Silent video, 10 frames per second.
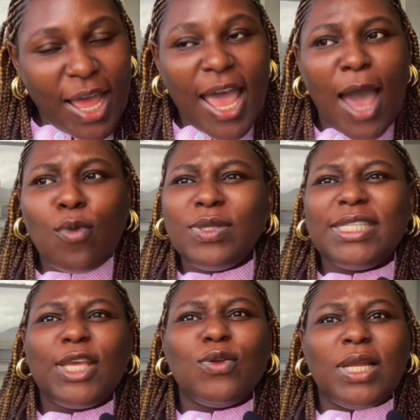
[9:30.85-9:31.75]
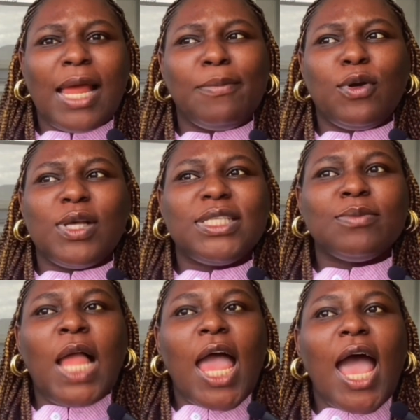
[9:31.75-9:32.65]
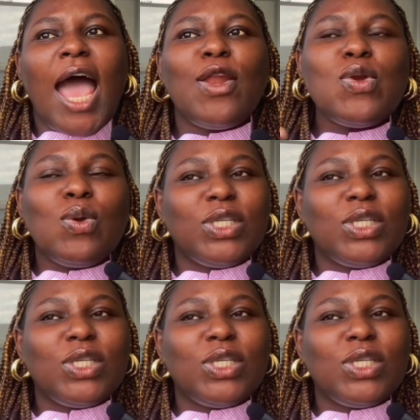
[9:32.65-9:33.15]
I won't say Unilag because I don't know,